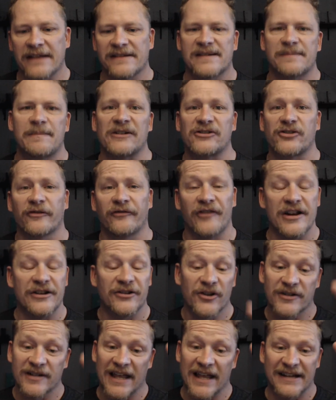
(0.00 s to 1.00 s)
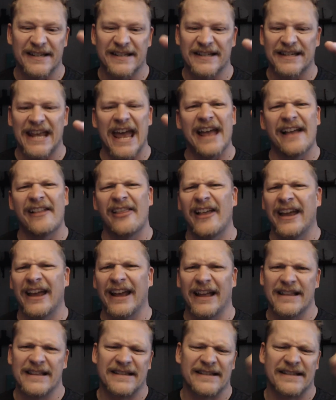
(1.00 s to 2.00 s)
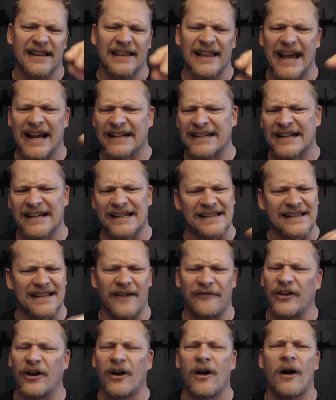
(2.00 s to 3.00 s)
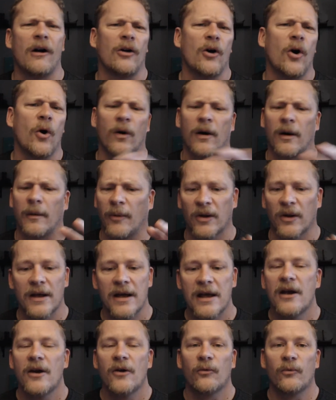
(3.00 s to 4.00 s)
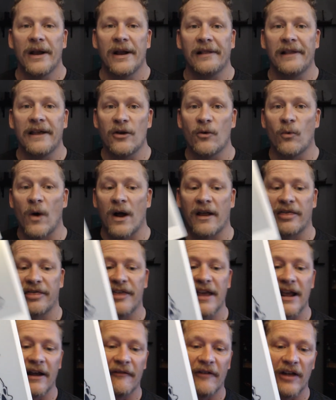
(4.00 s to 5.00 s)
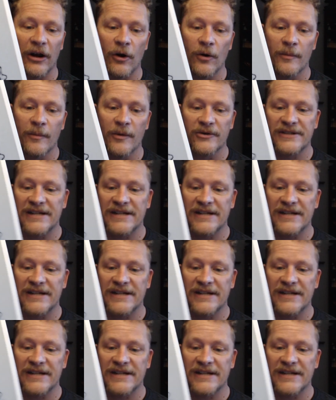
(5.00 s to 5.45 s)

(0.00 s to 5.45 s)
special features like scaling and selecting and stuff, they're all horrible. Really, you want to think of it almost